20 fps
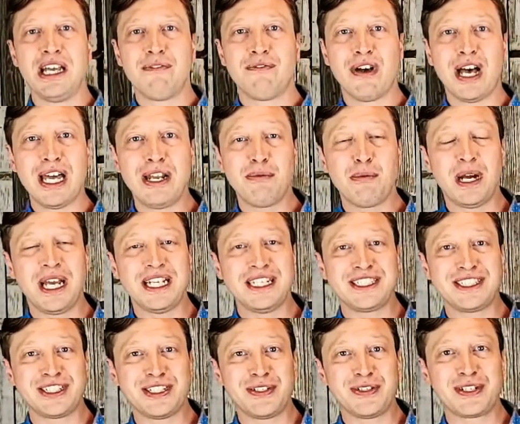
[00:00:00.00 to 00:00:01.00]
find
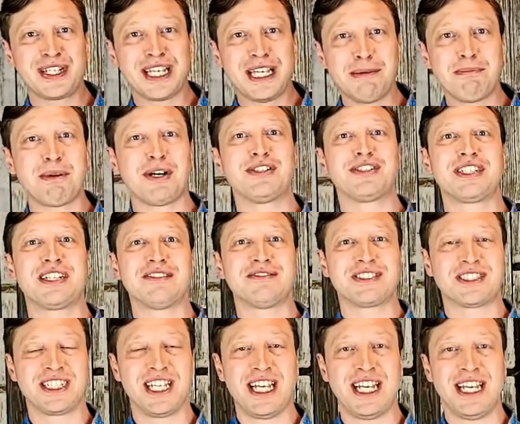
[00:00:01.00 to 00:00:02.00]
ways to keep
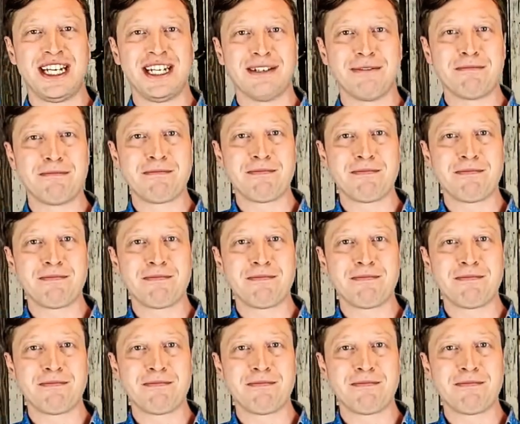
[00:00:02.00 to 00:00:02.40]
ourselves sane.